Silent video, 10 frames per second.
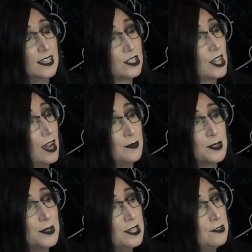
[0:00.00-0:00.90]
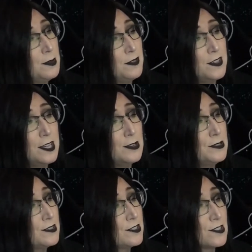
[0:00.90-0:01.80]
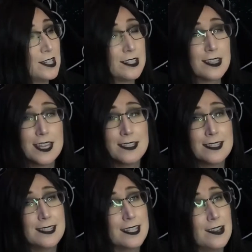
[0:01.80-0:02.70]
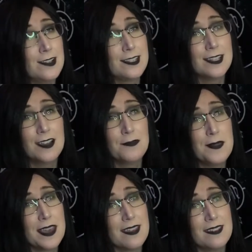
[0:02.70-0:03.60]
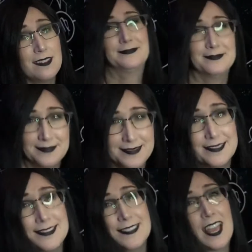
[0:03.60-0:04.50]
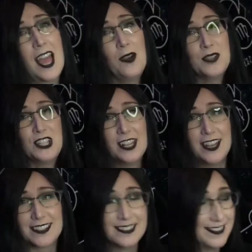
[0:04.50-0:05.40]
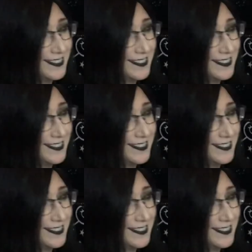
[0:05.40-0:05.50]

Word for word: top 20 creepy videos of strange things and scary stuff, man. I wish you luck.